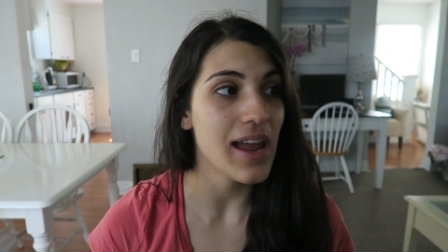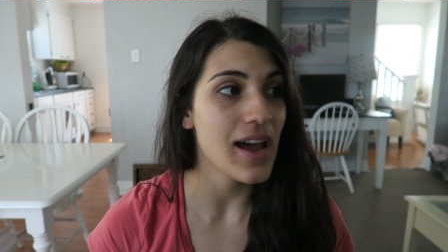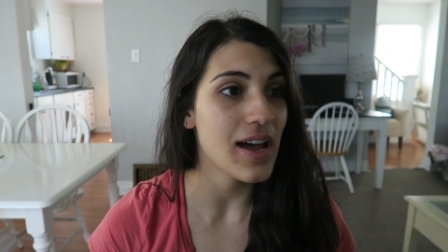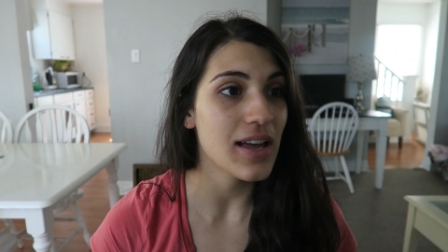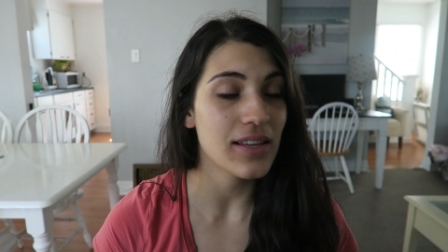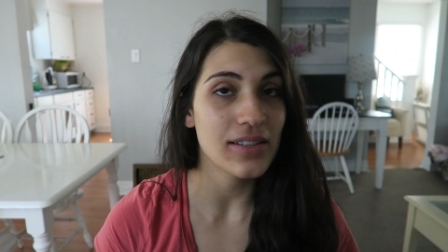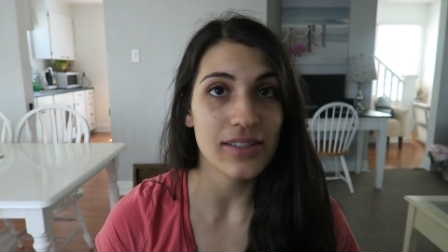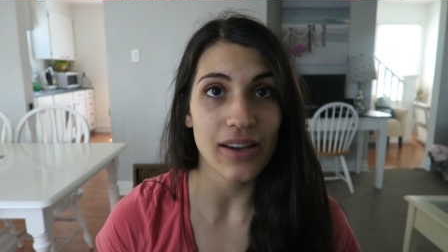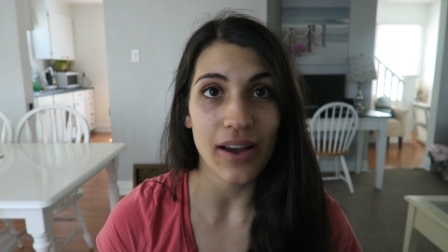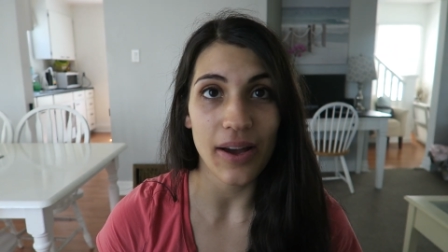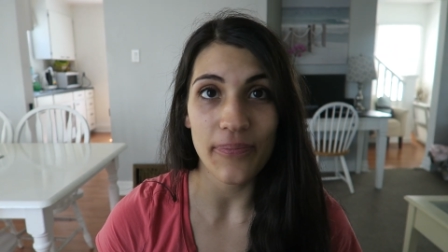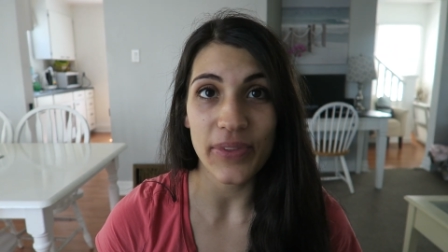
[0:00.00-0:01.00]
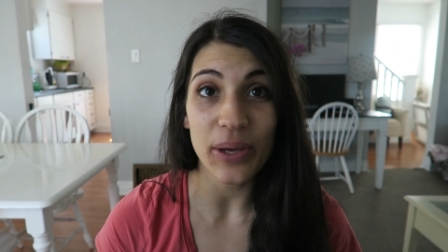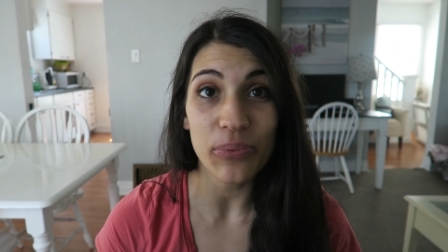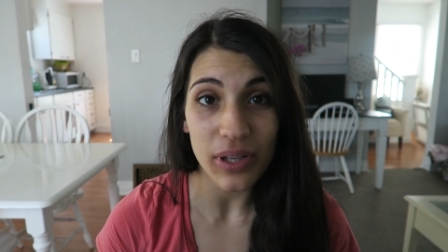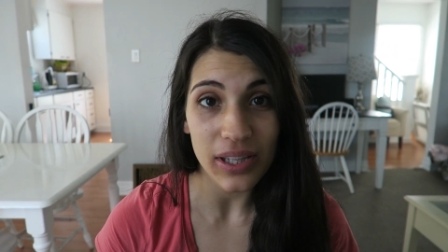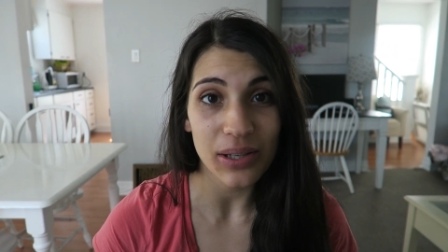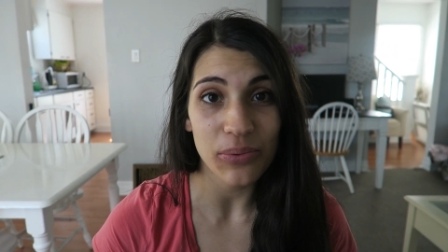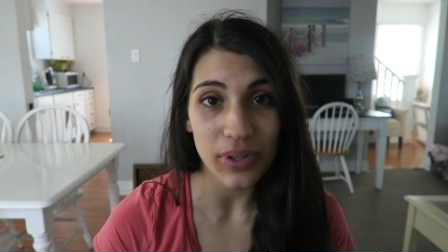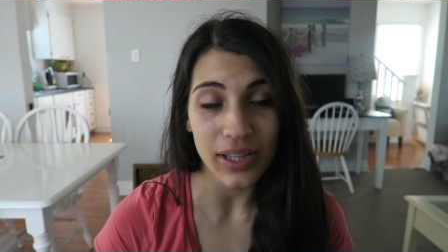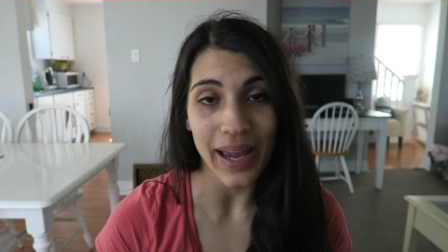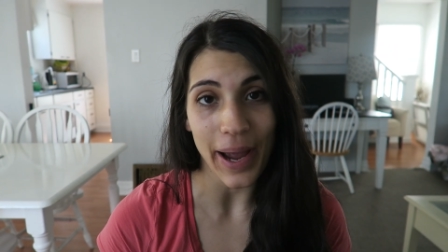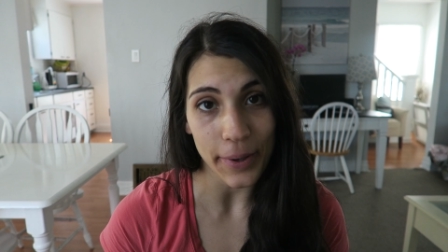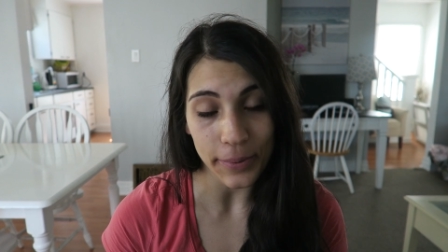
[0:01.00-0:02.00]
and um, they really
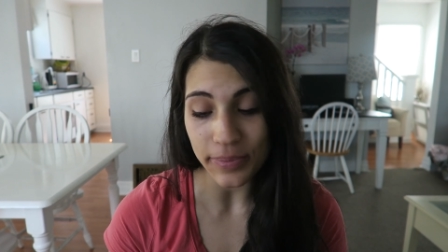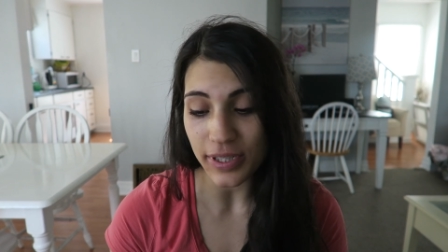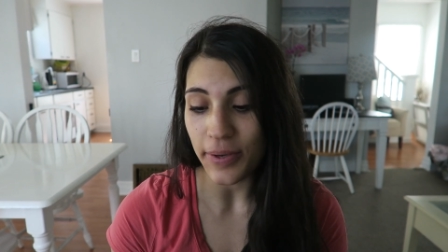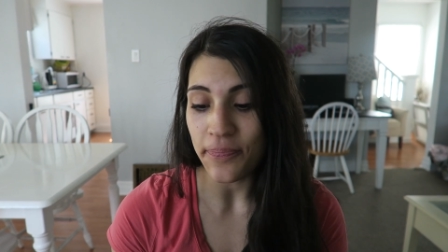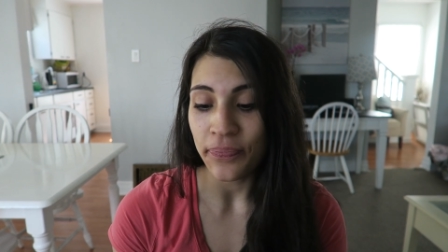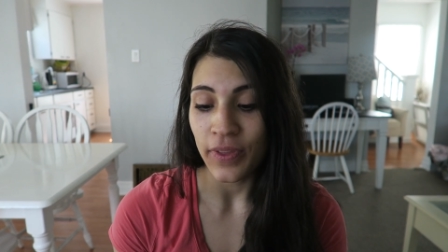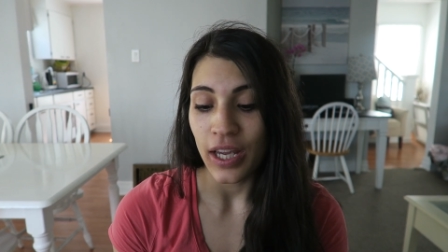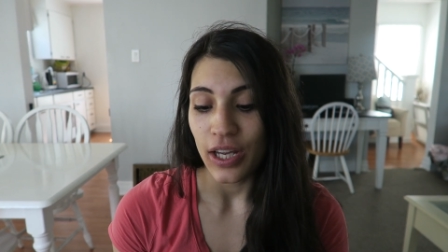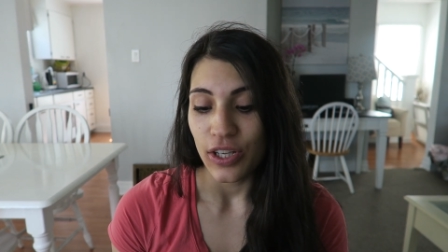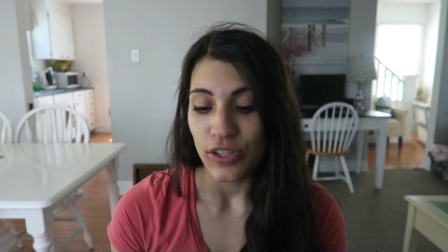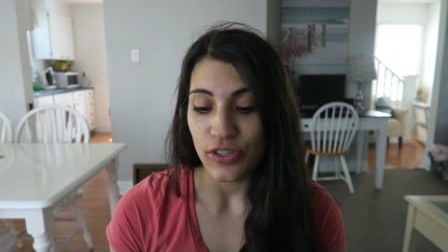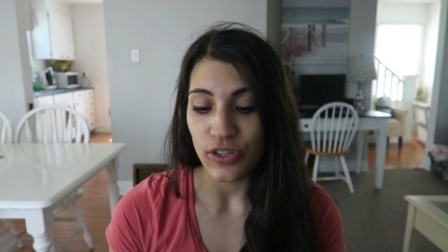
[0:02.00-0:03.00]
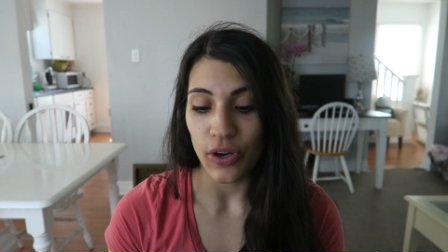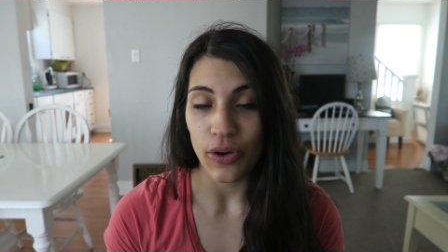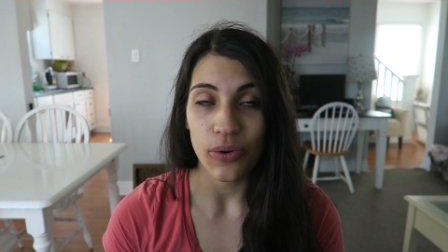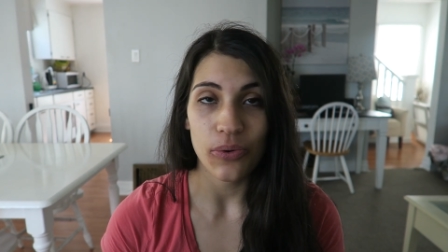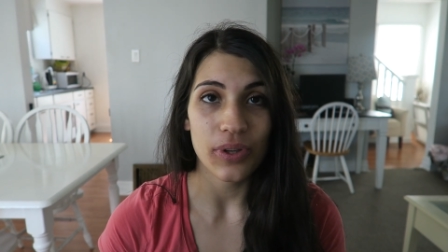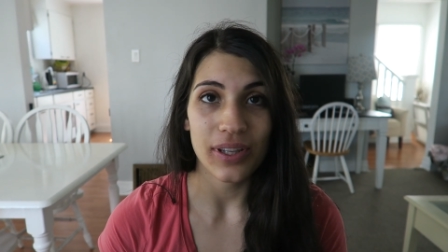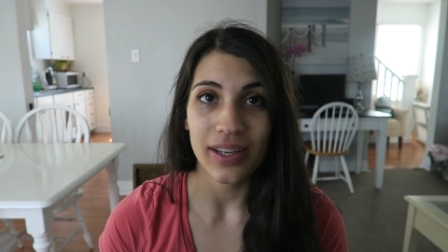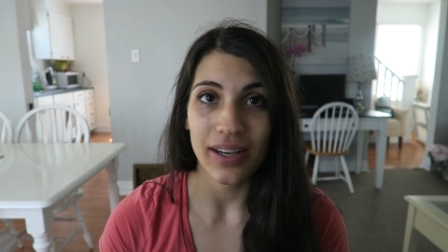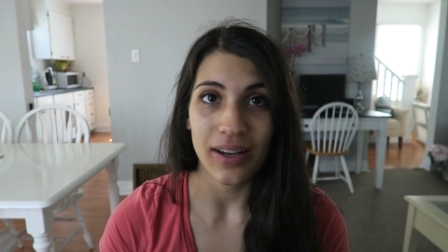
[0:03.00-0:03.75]
really helped. So